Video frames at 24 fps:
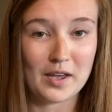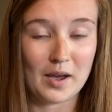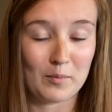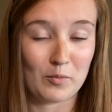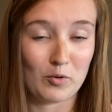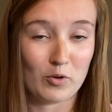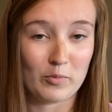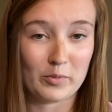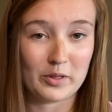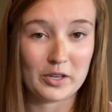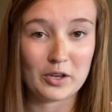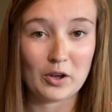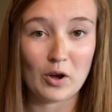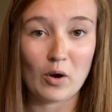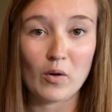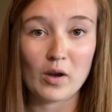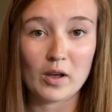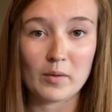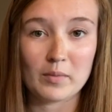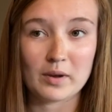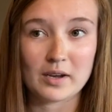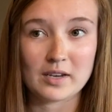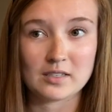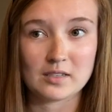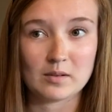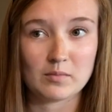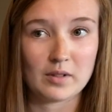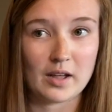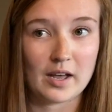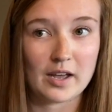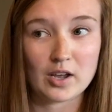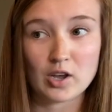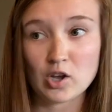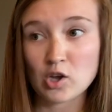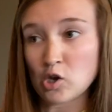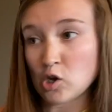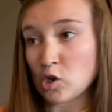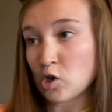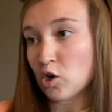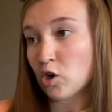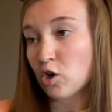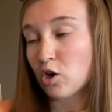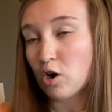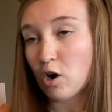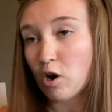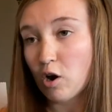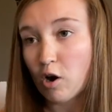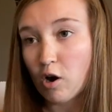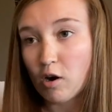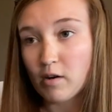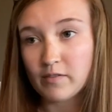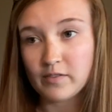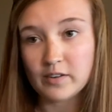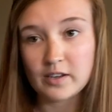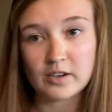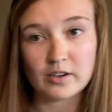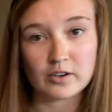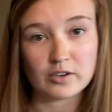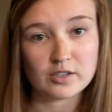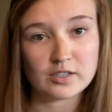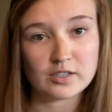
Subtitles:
I'm normally going because I'm coughing or